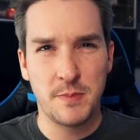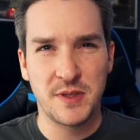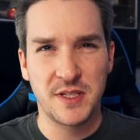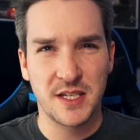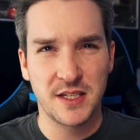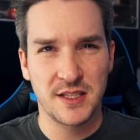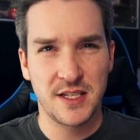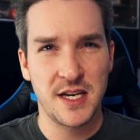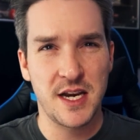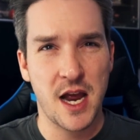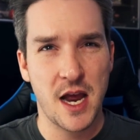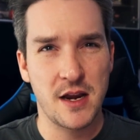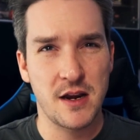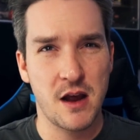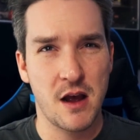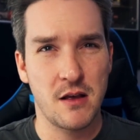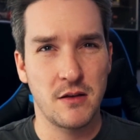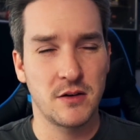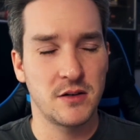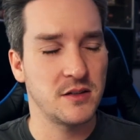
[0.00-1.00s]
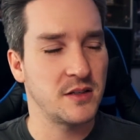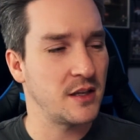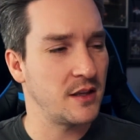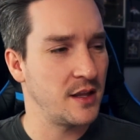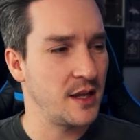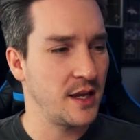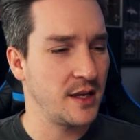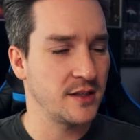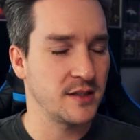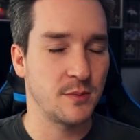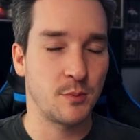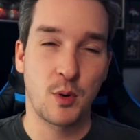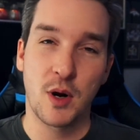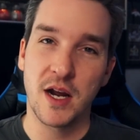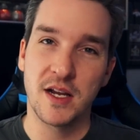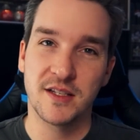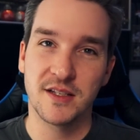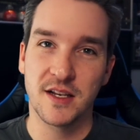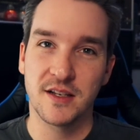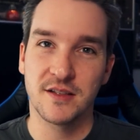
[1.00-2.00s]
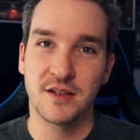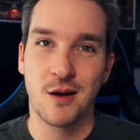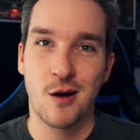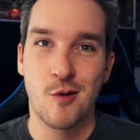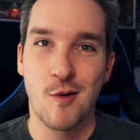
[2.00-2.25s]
$69 I think is the price I saw